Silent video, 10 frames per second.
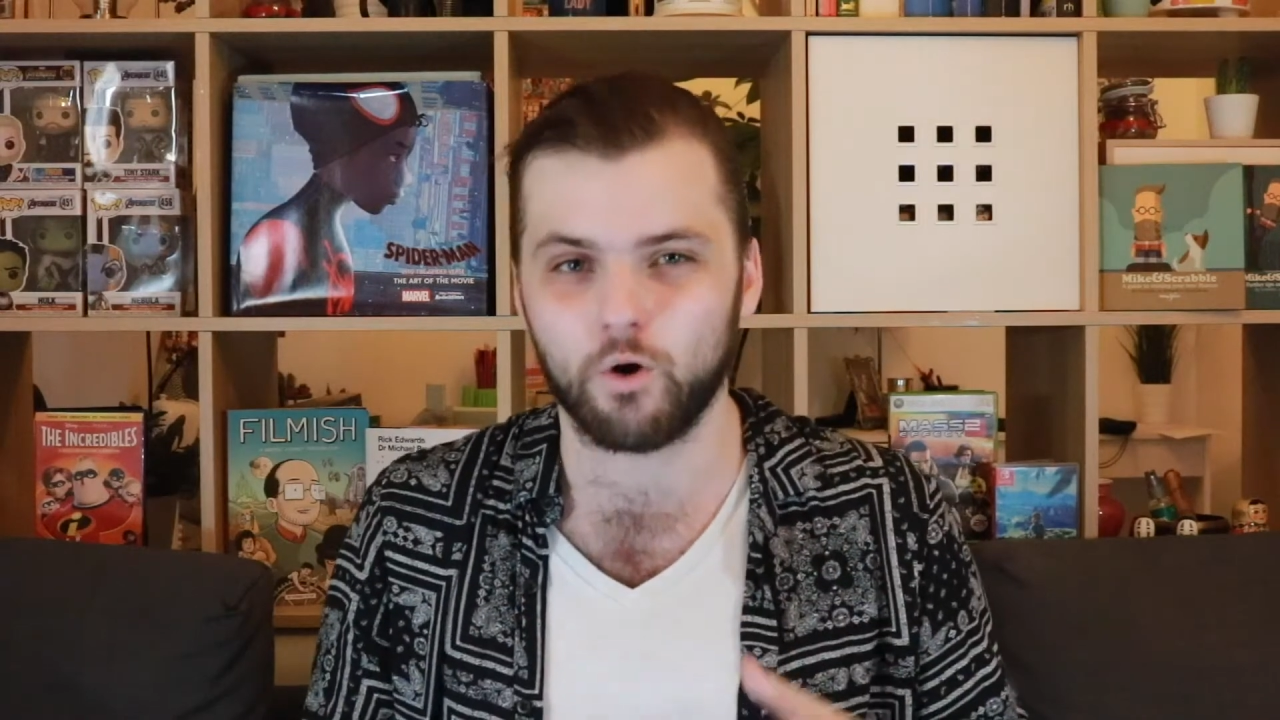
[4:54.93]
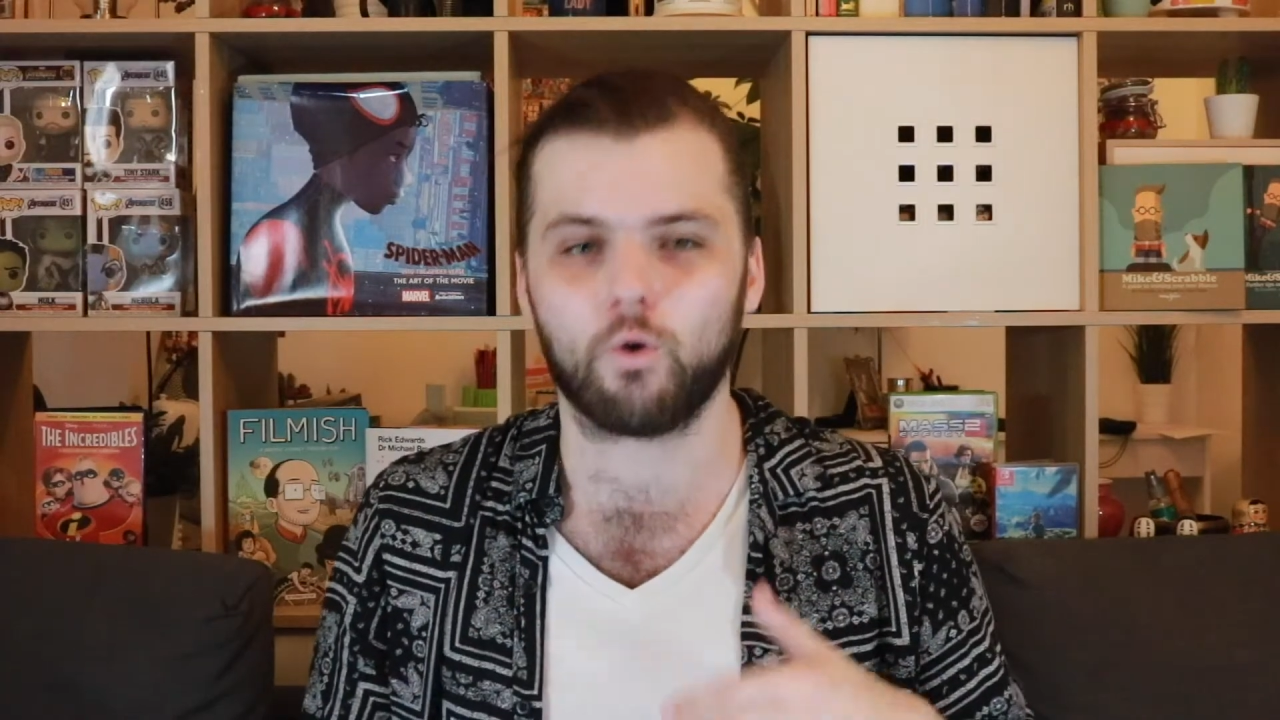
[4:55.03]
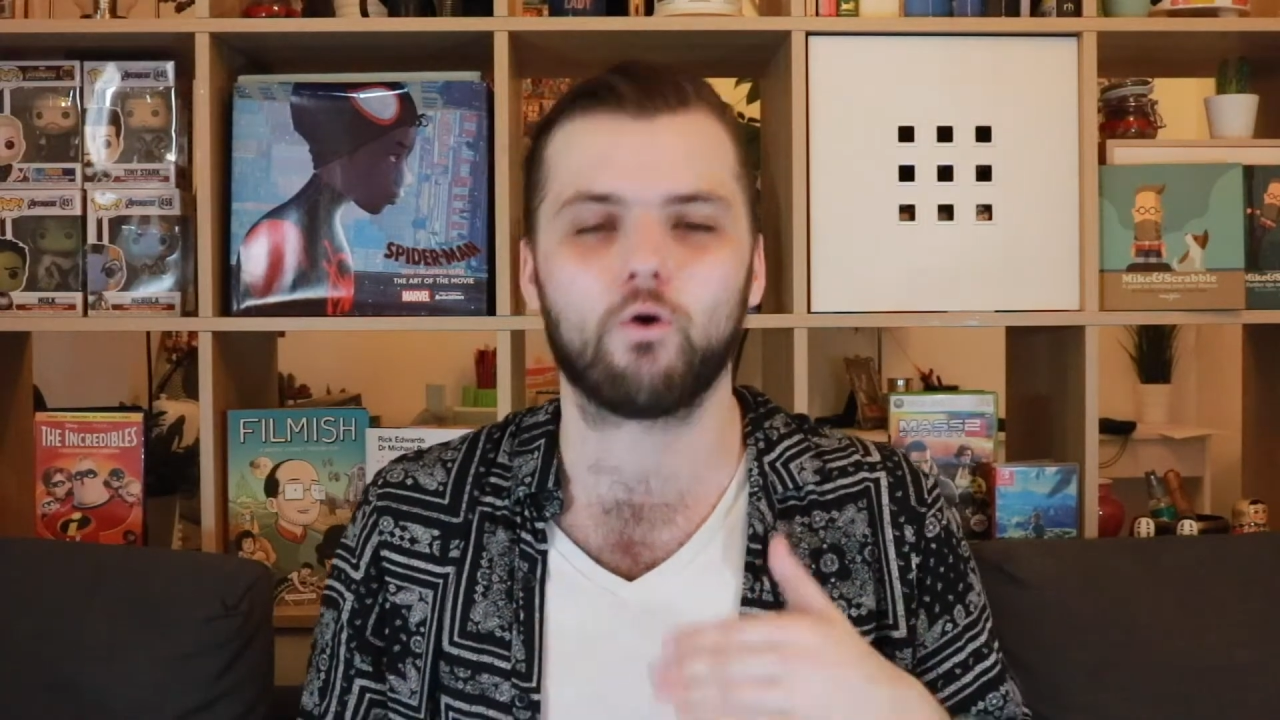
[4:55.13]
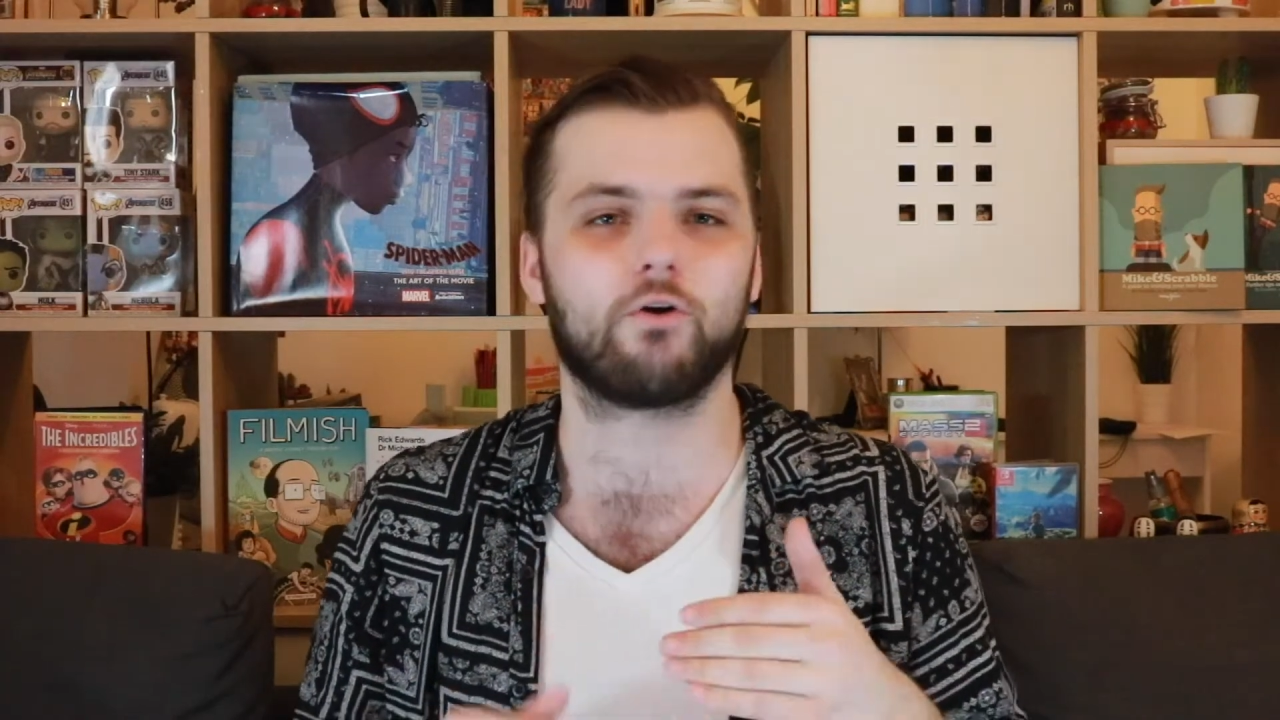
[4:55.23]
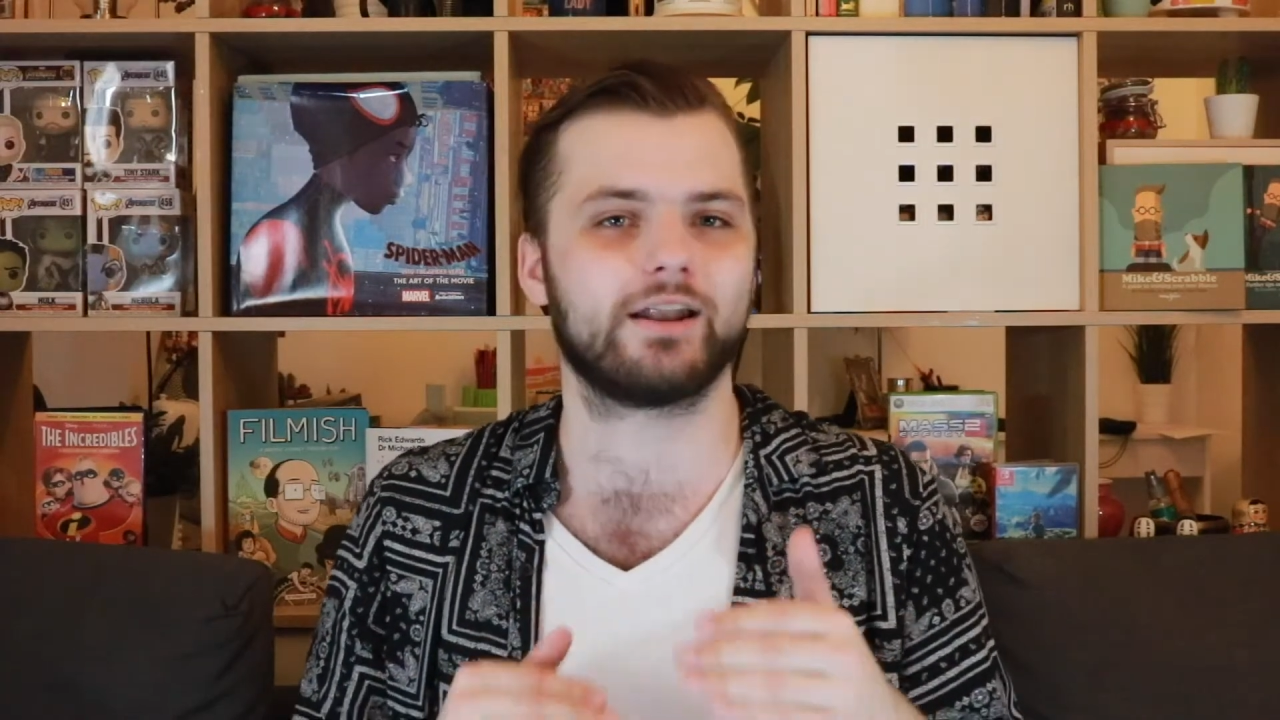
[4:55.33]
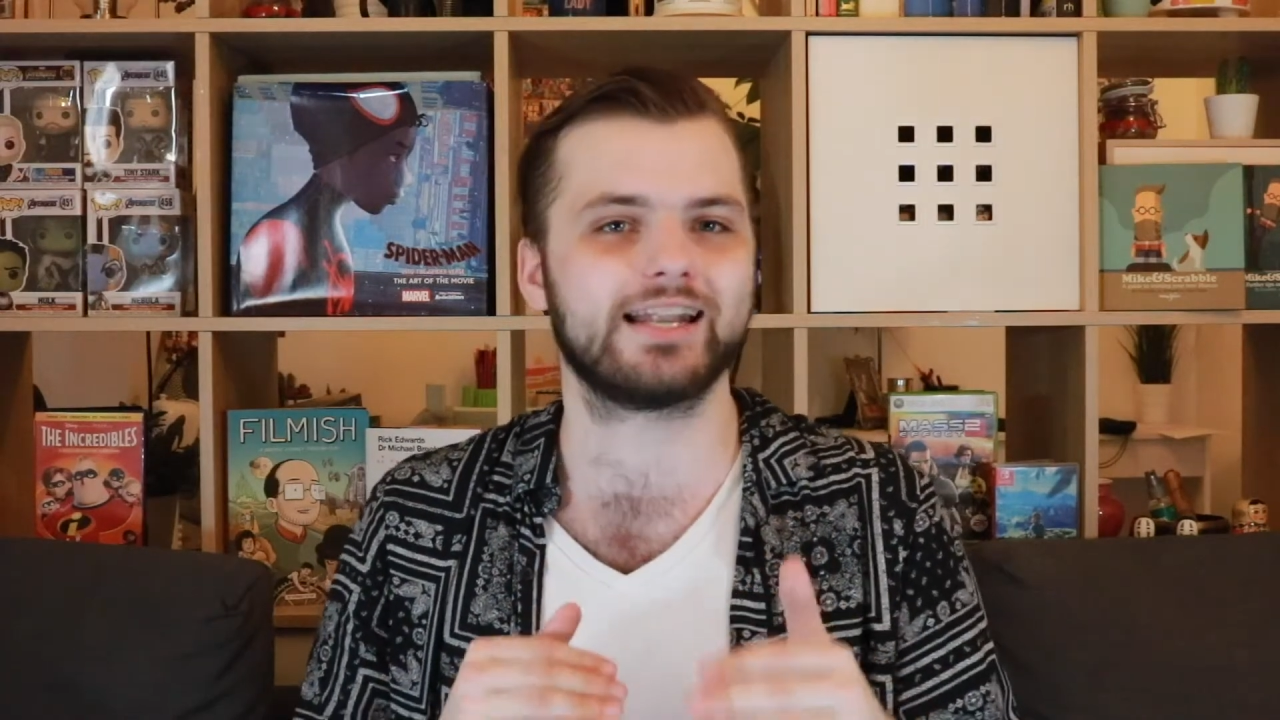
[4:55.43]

or at